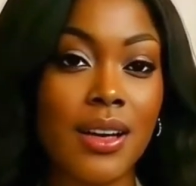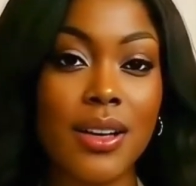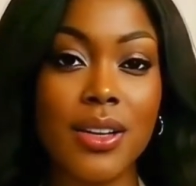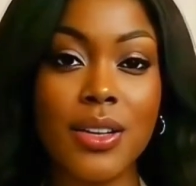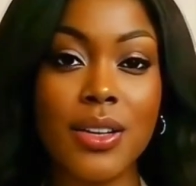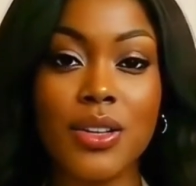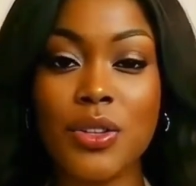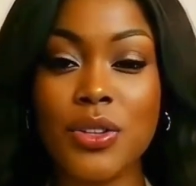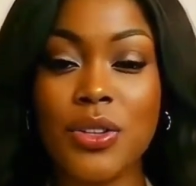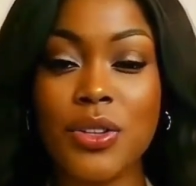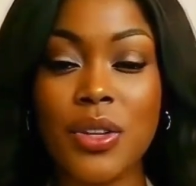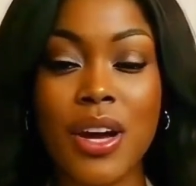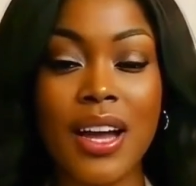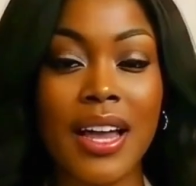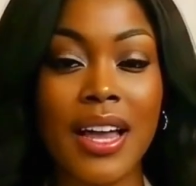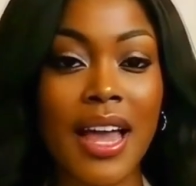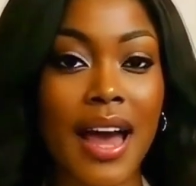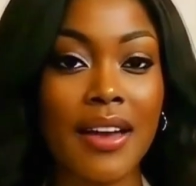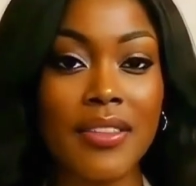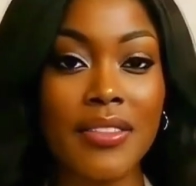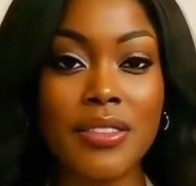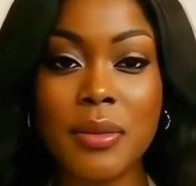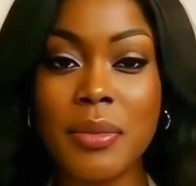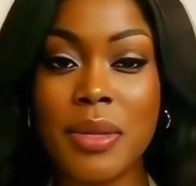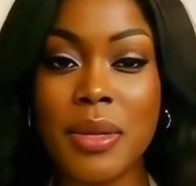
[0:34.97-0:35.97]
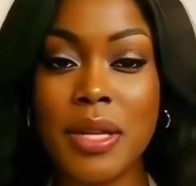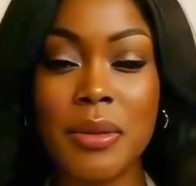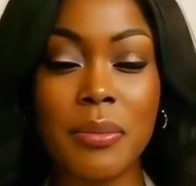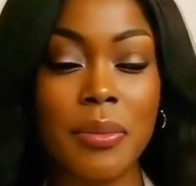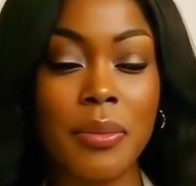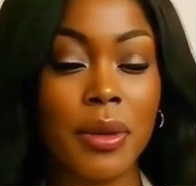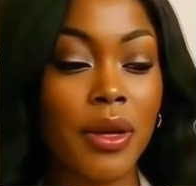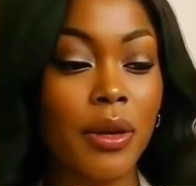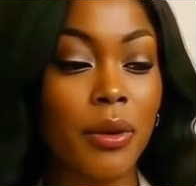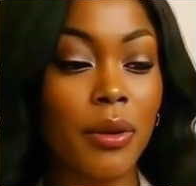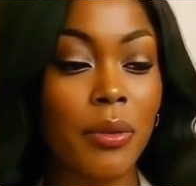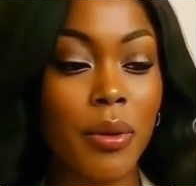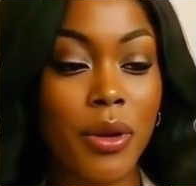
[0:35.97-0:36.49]
You do not have to be the
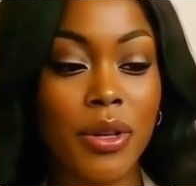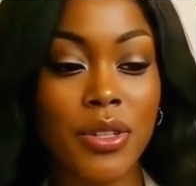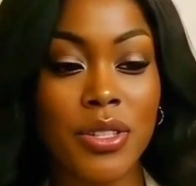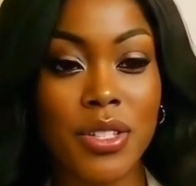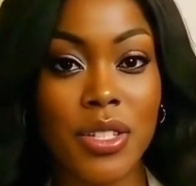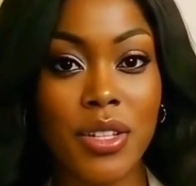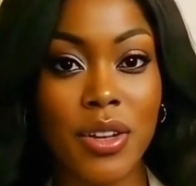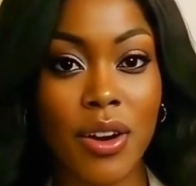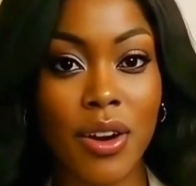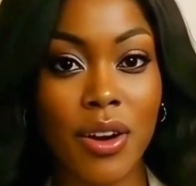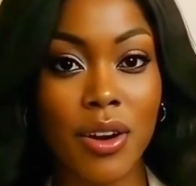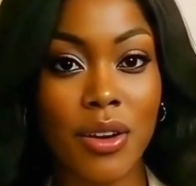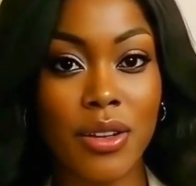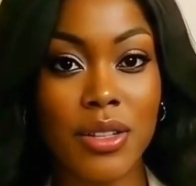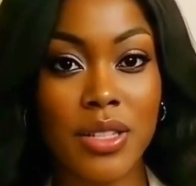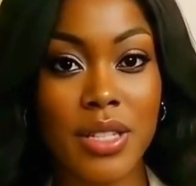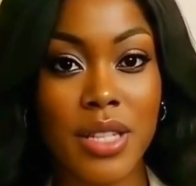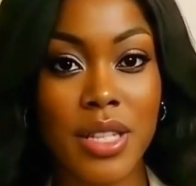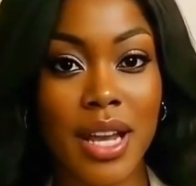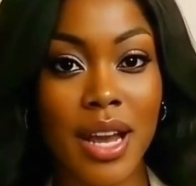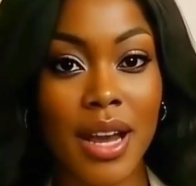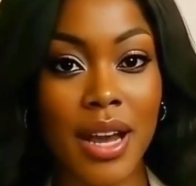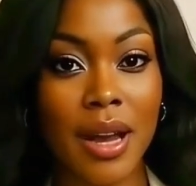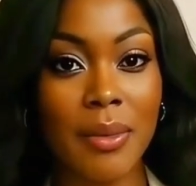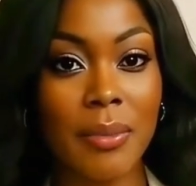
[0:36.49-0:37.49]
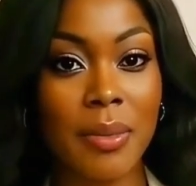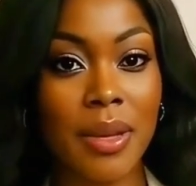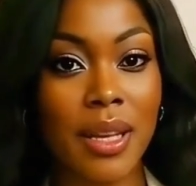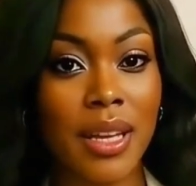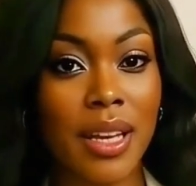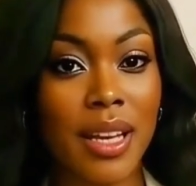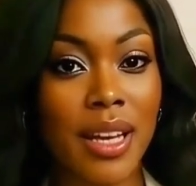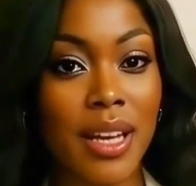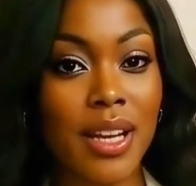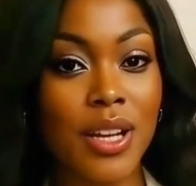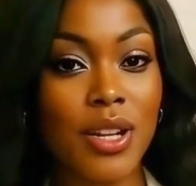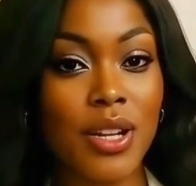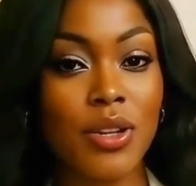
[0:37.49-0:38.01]
bigger person all the time.
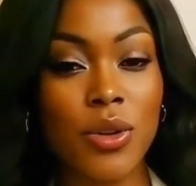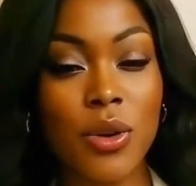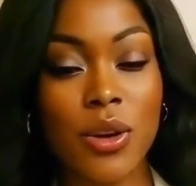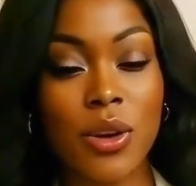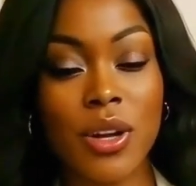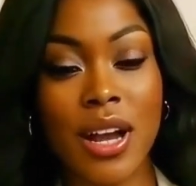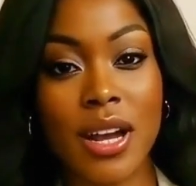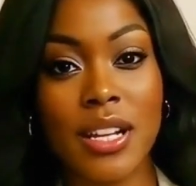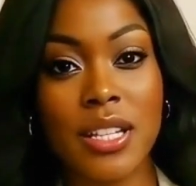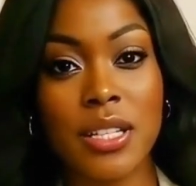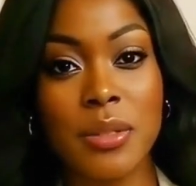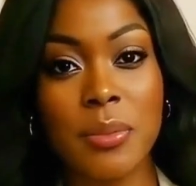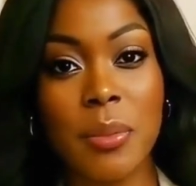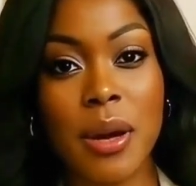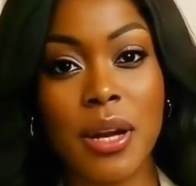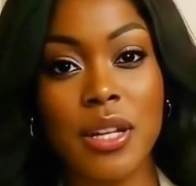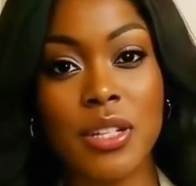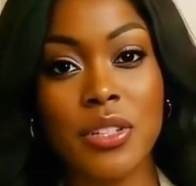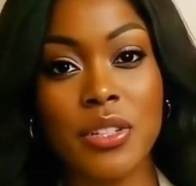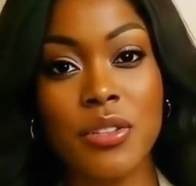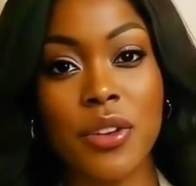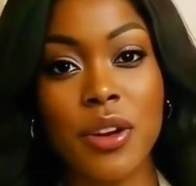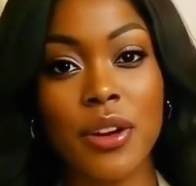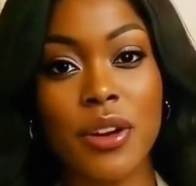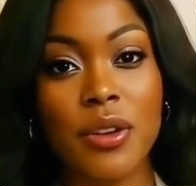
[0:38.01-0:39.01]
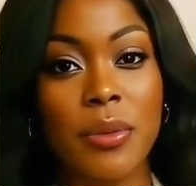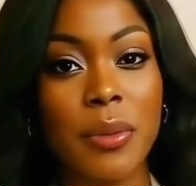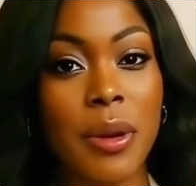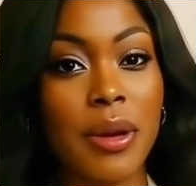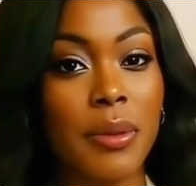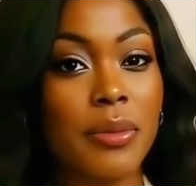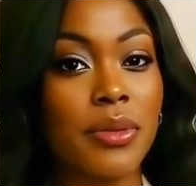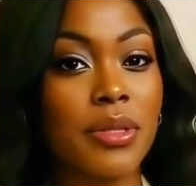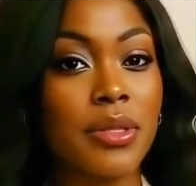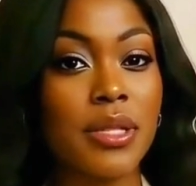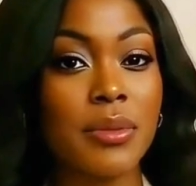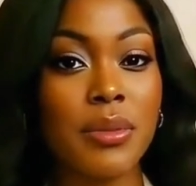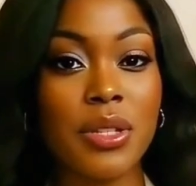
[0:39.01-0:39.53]
You are not a sponge for other
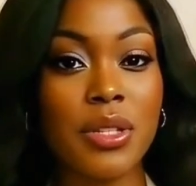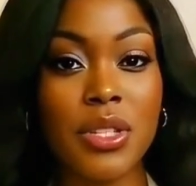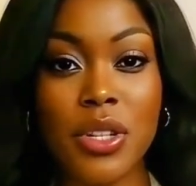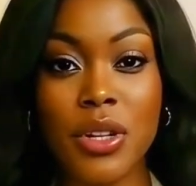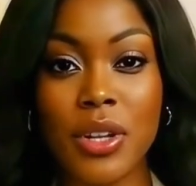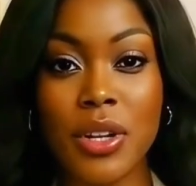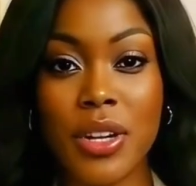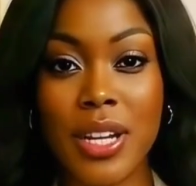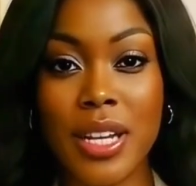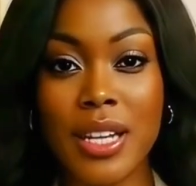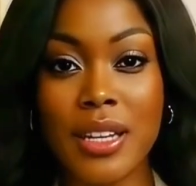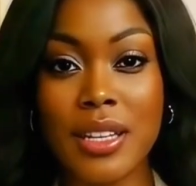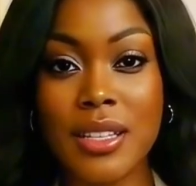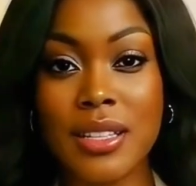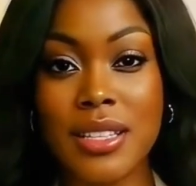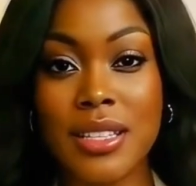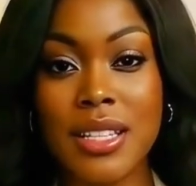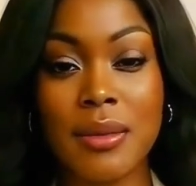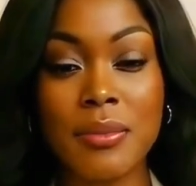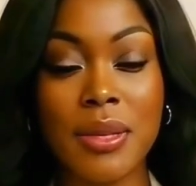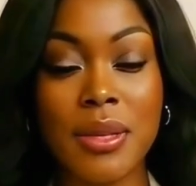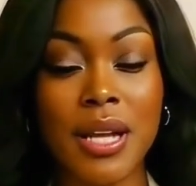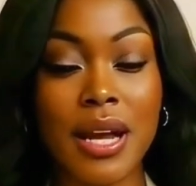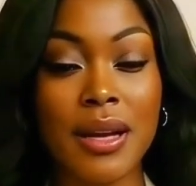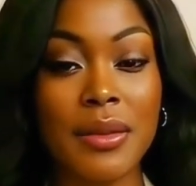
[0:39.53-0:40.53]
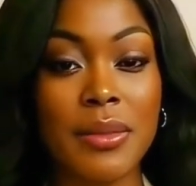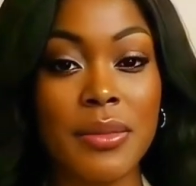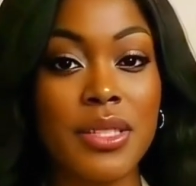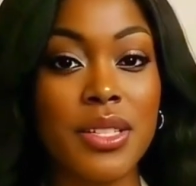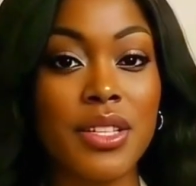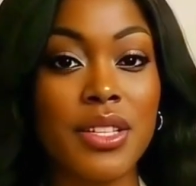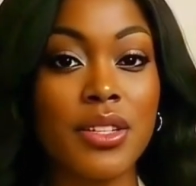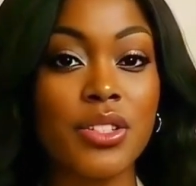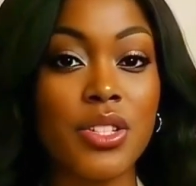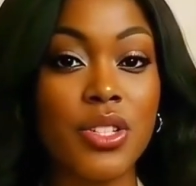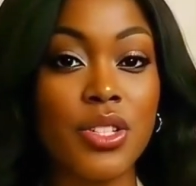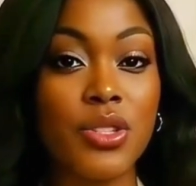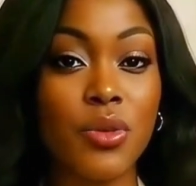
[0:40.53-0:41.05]
people's immaturity. Sometimes
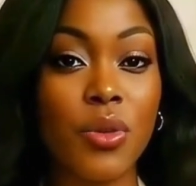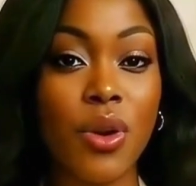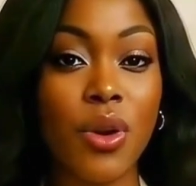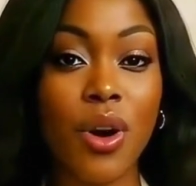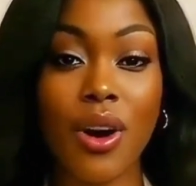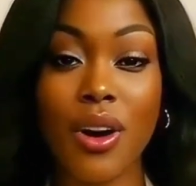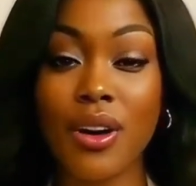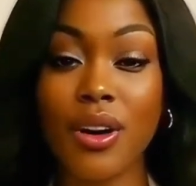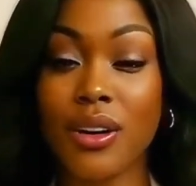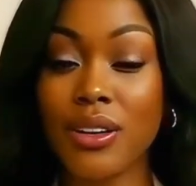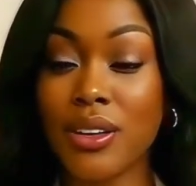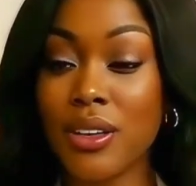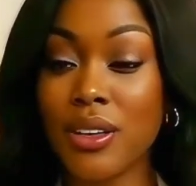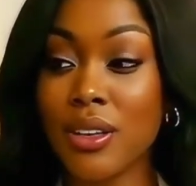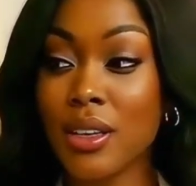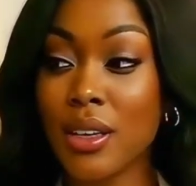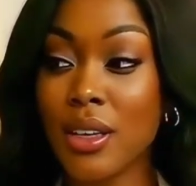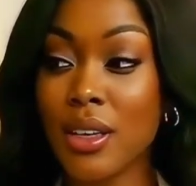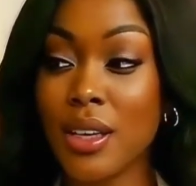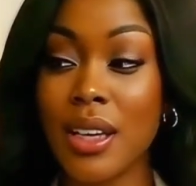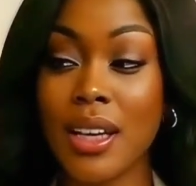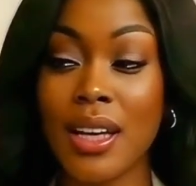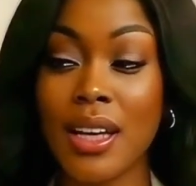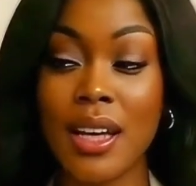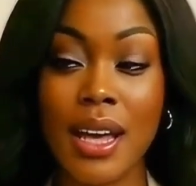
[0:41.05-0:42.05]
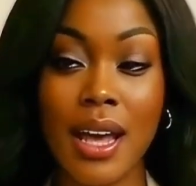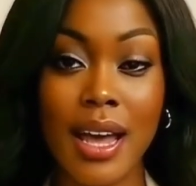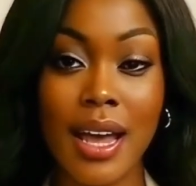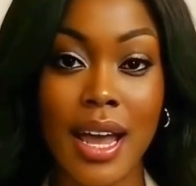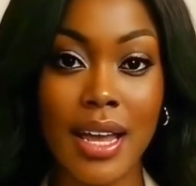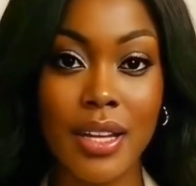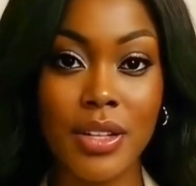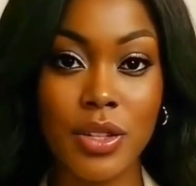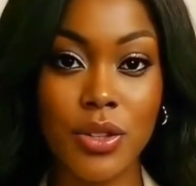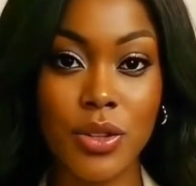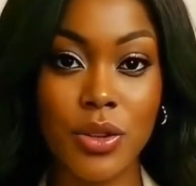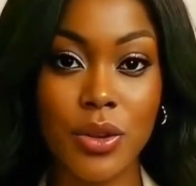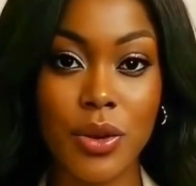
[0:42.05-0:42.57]
they're just wrong.
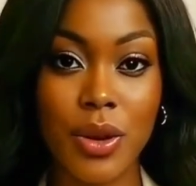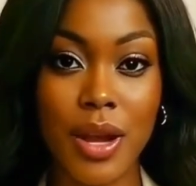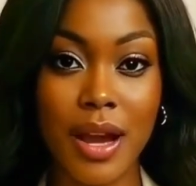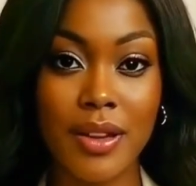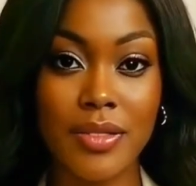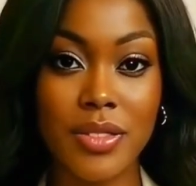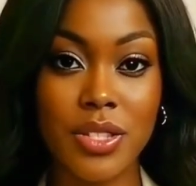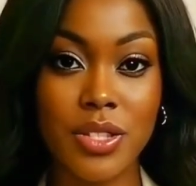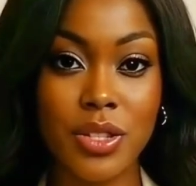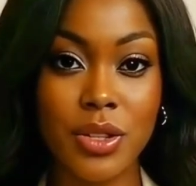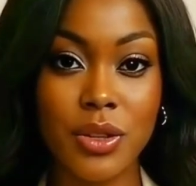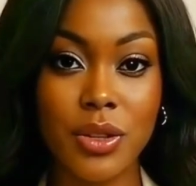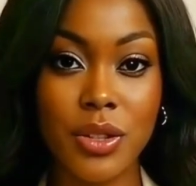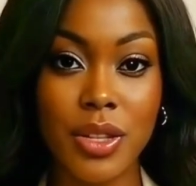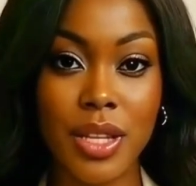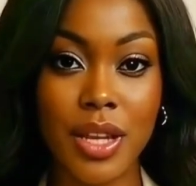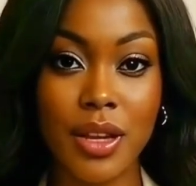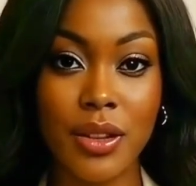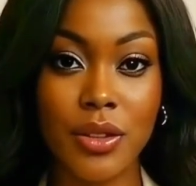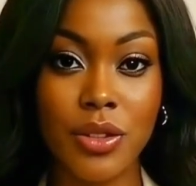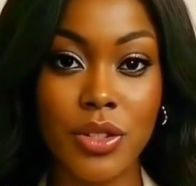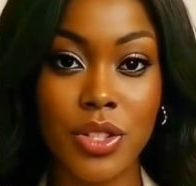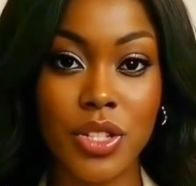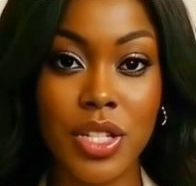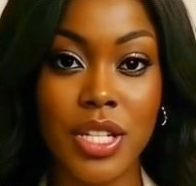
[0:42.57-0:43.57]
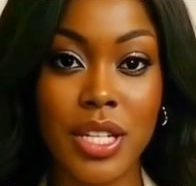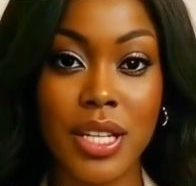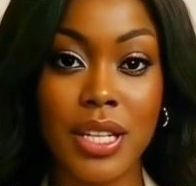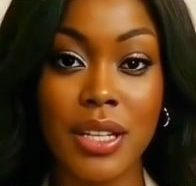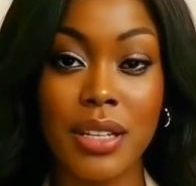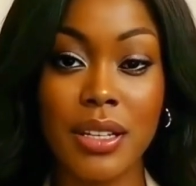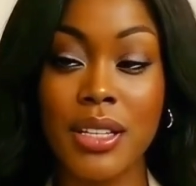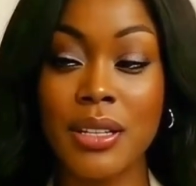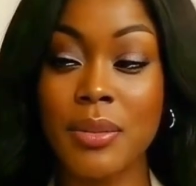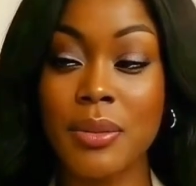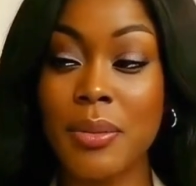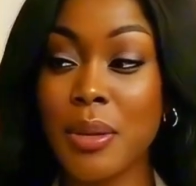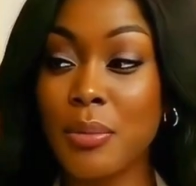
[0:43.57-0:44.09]
And you don't have to turn the other cheek
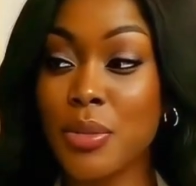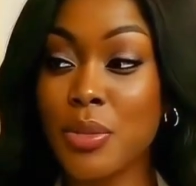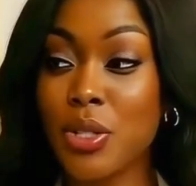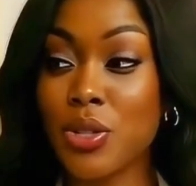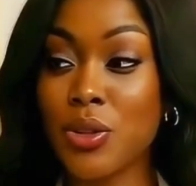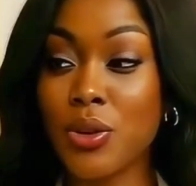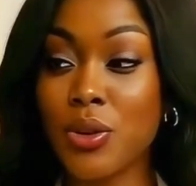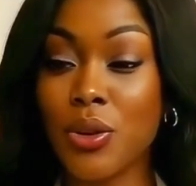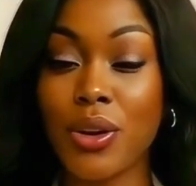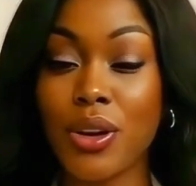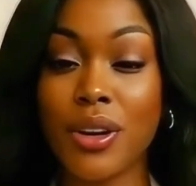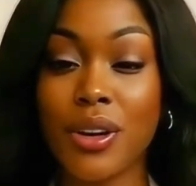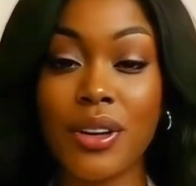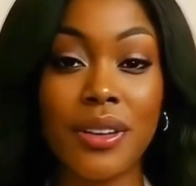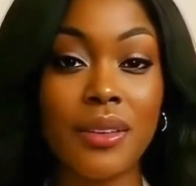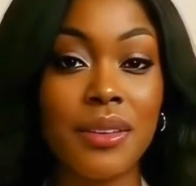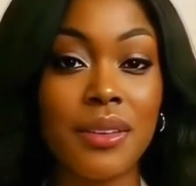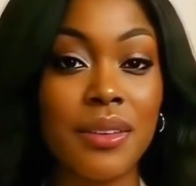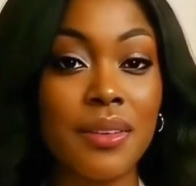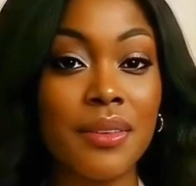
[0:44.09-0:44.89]
to be mature.